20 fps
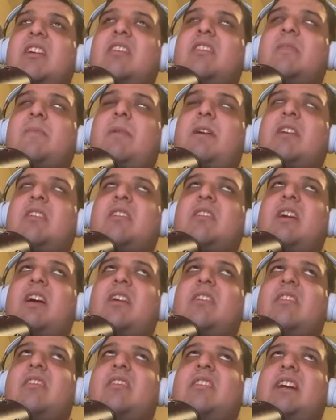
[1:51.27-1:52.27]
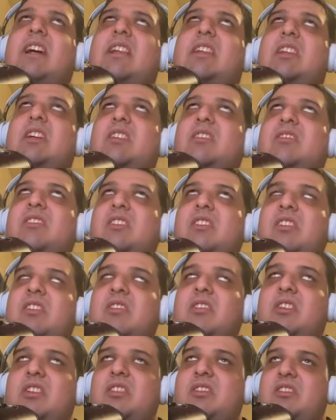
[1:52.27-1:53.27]
Now, depending on how you look at this,
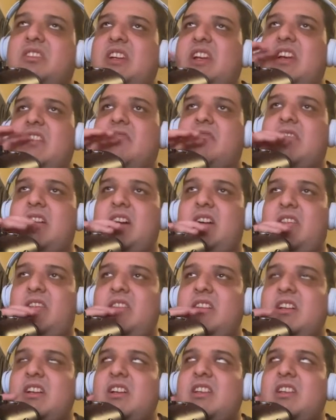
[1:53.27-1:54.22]
you could say, well,